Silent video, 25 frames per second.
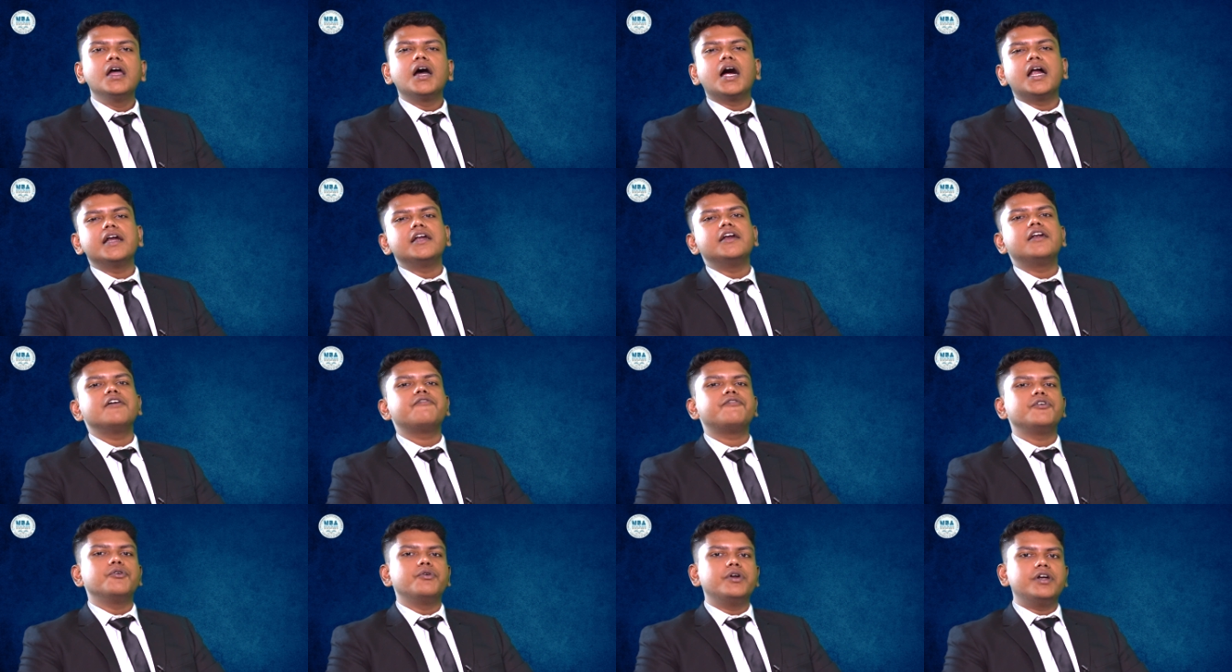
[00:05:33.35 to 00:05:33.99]
i did
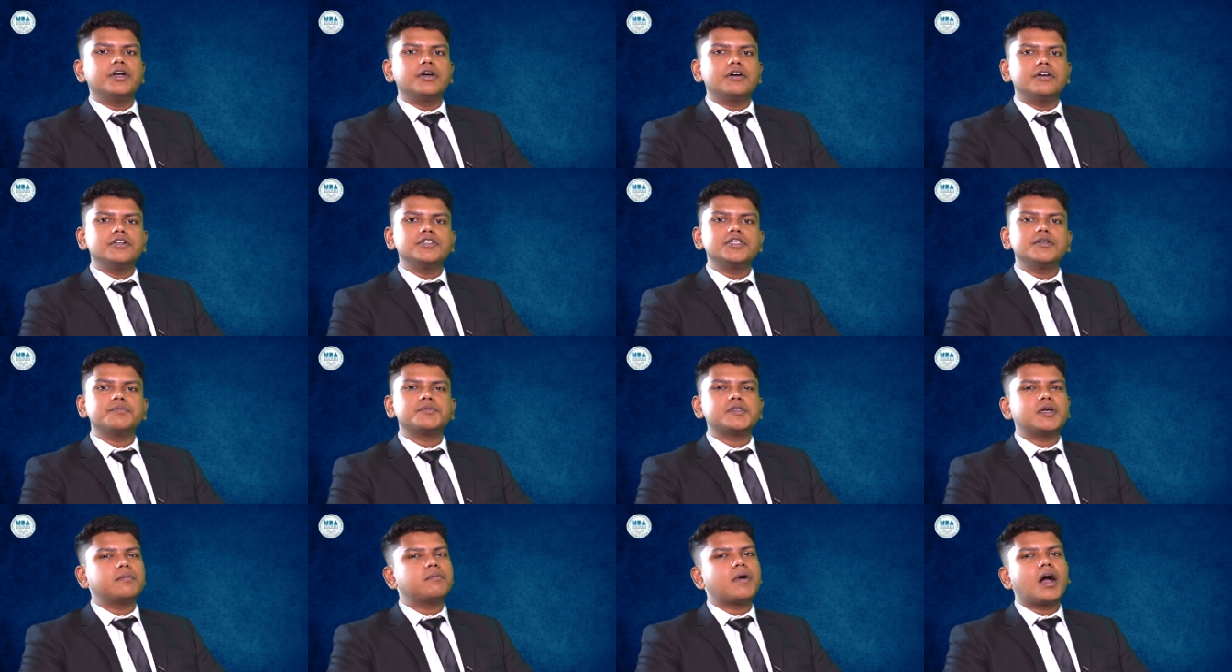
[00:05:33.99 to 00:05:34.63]
a few
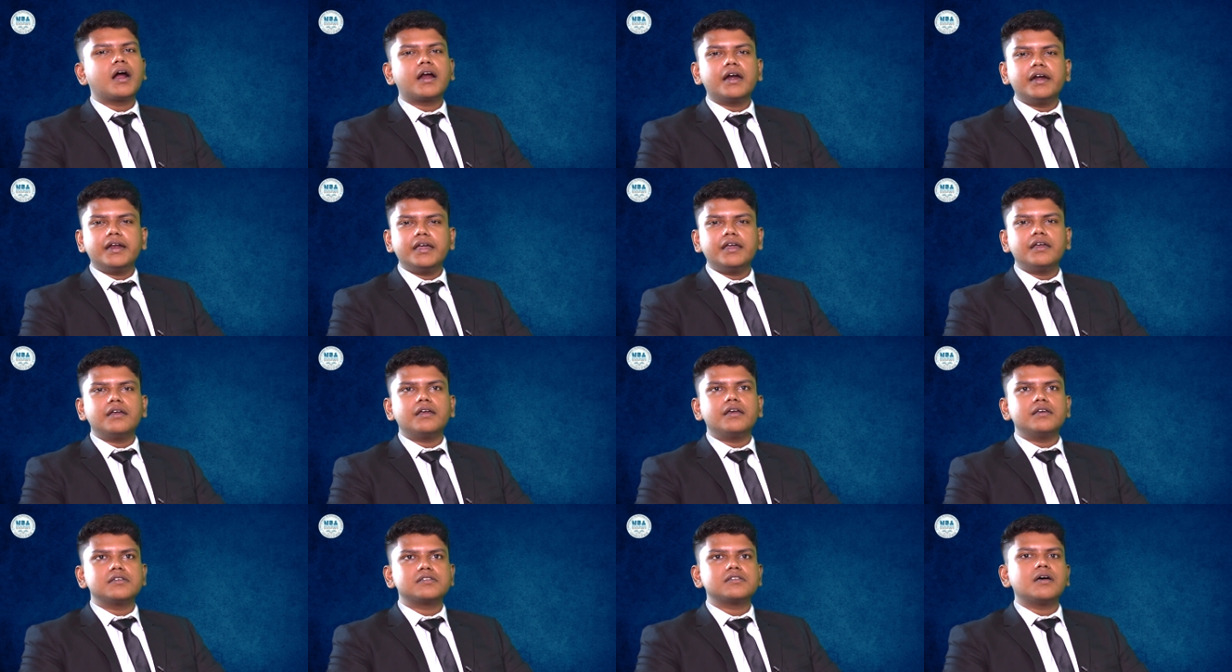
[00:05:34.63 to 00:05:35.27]
internships and
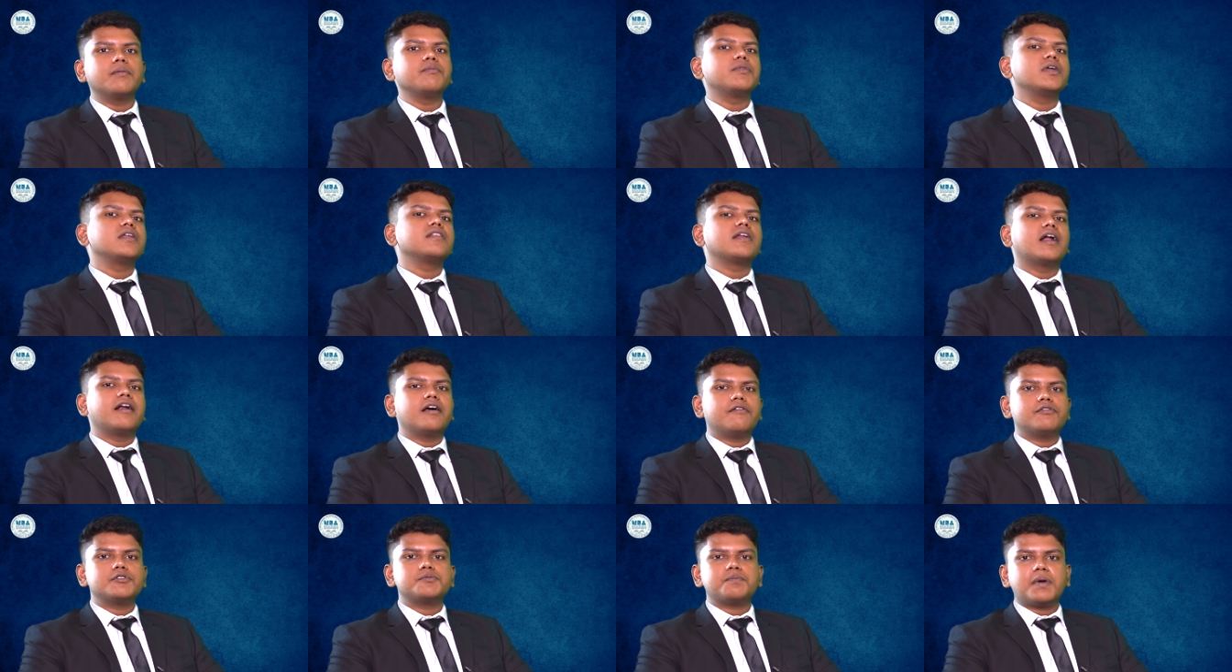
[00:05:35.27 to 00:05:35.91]
marketing is something
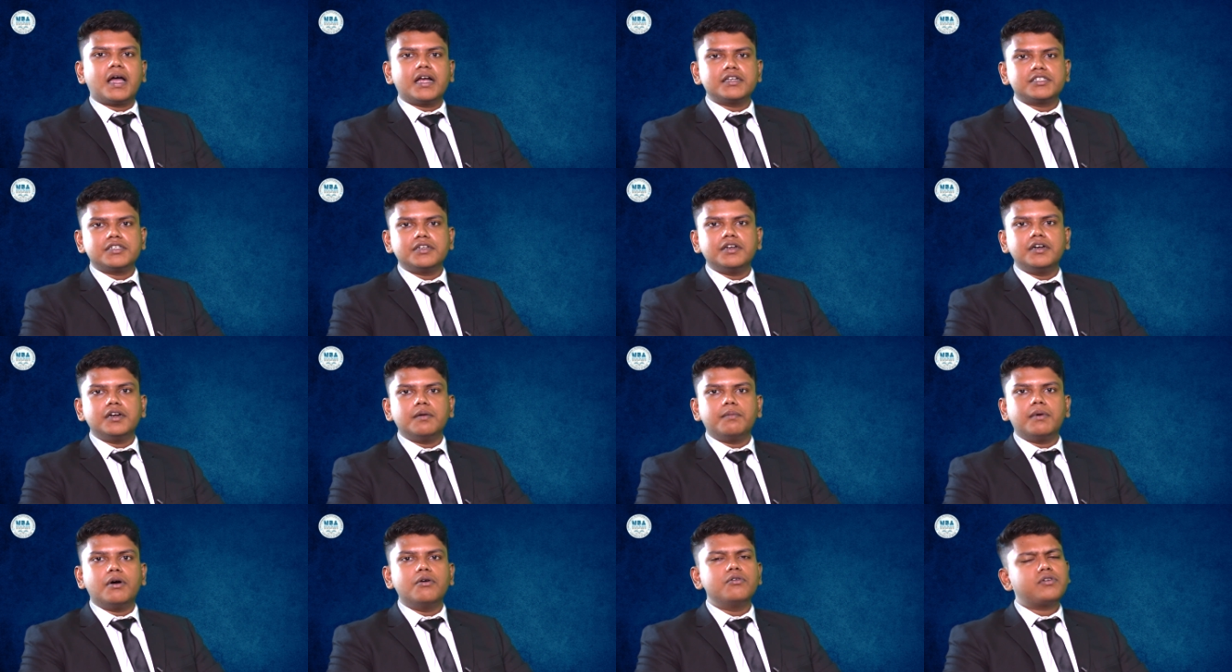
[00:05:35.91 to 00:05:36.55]
that i was
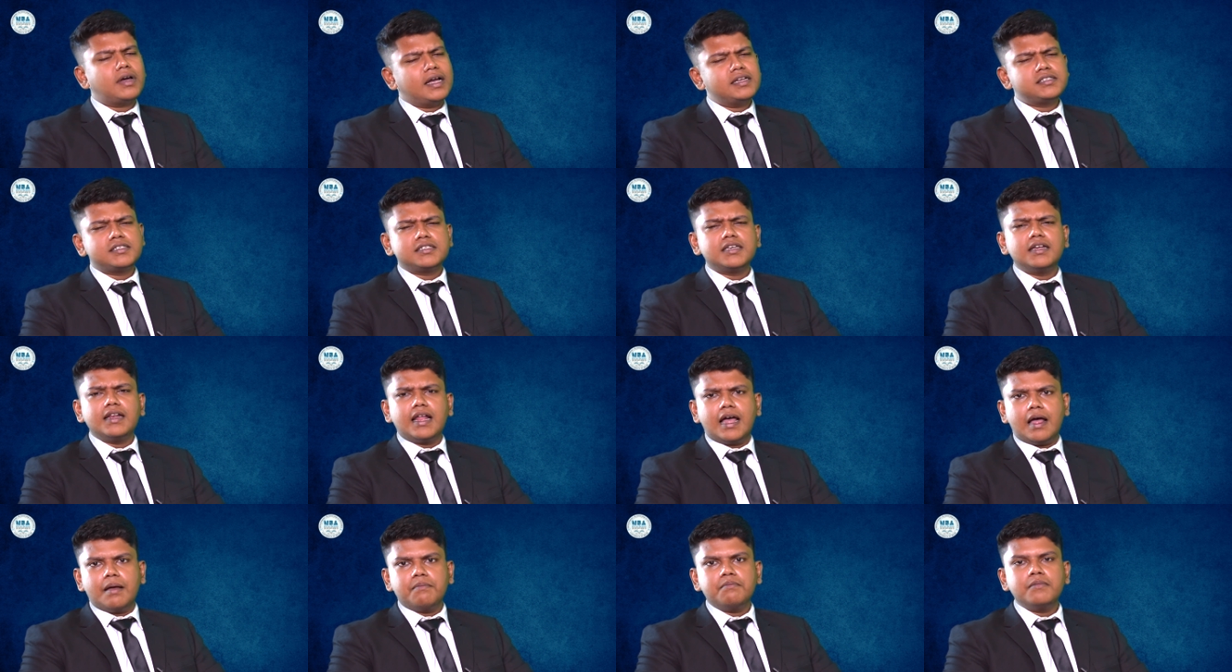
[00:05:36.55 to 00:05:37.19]
passionate about i
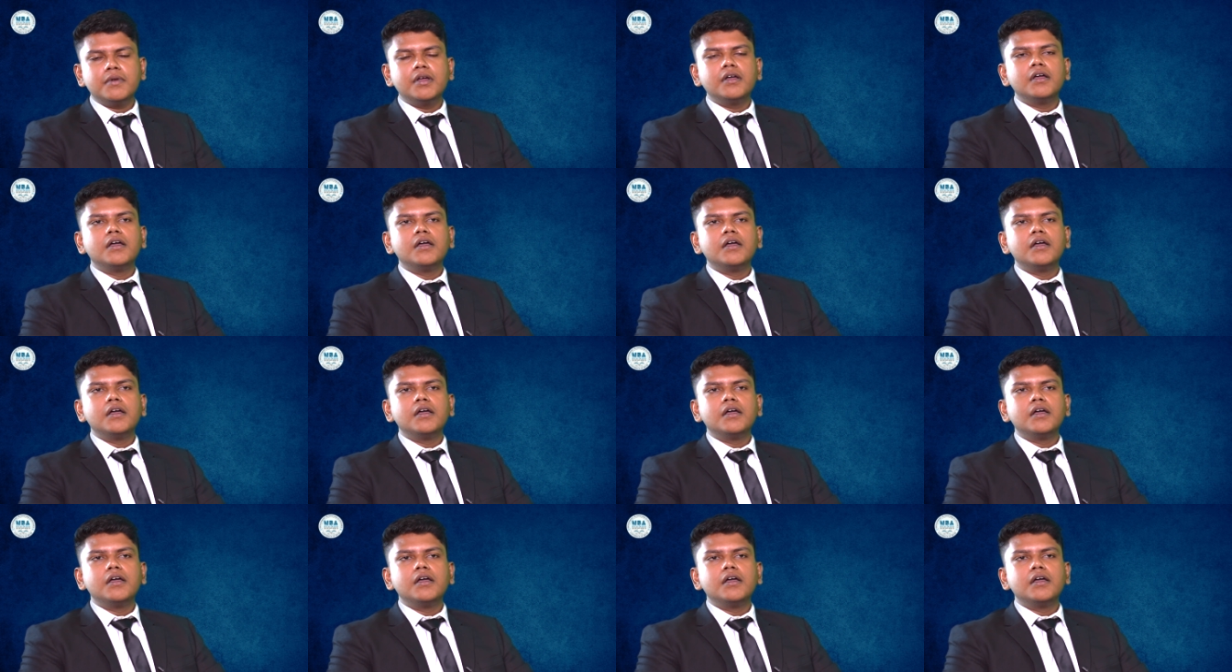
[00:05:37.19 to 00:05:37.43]
still am